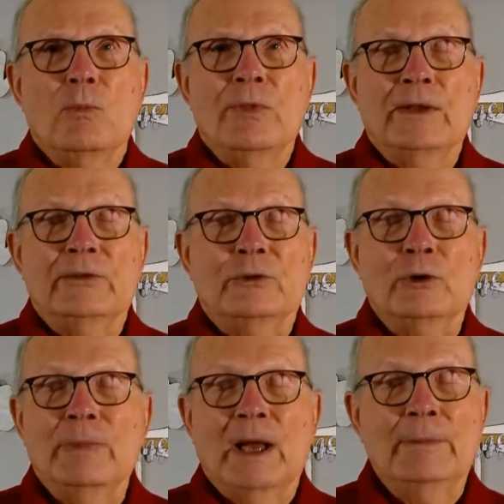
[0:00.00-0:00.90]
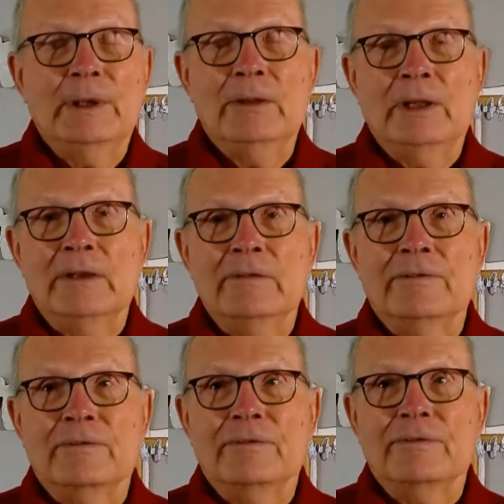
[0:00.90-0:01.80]
They stood by me,
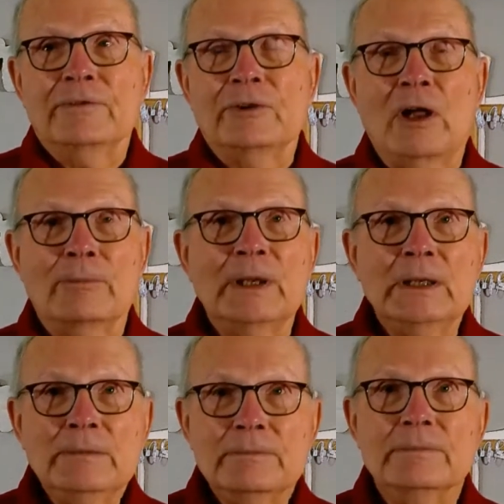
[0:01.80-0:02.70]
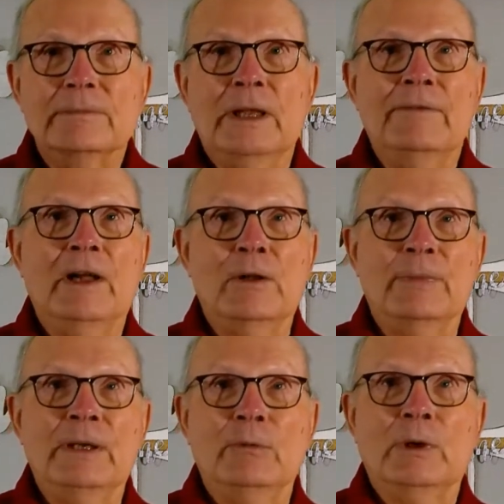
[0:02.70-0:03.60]
they've taught me, they've helped
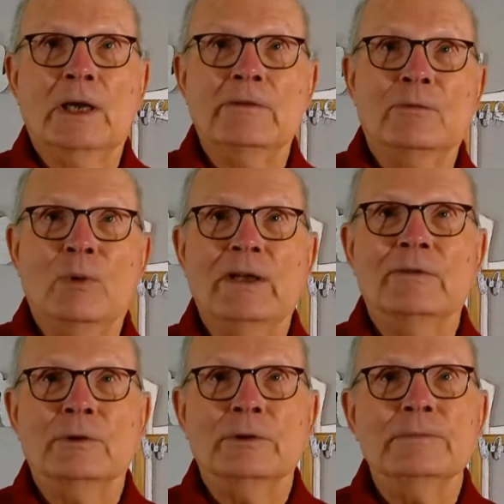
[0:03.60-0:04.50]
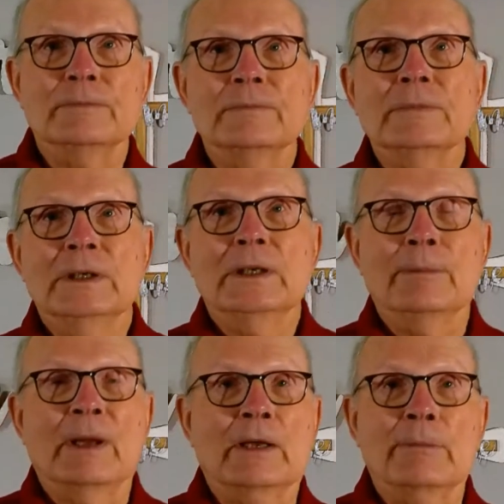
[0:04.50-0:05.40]
me when I've wavered
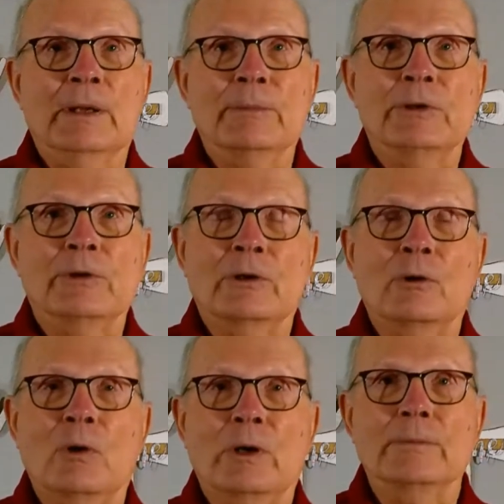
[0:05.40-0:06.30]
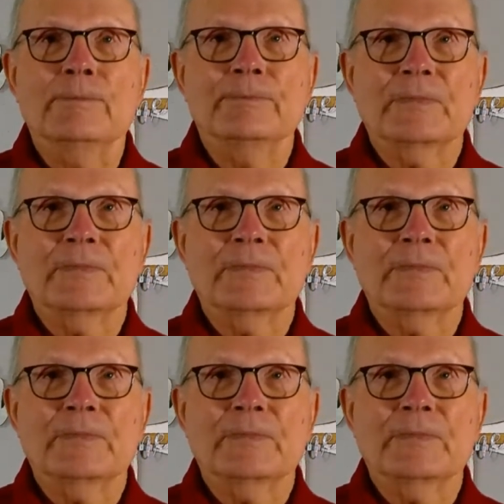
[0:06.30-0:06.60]
in my commitment to the Lord.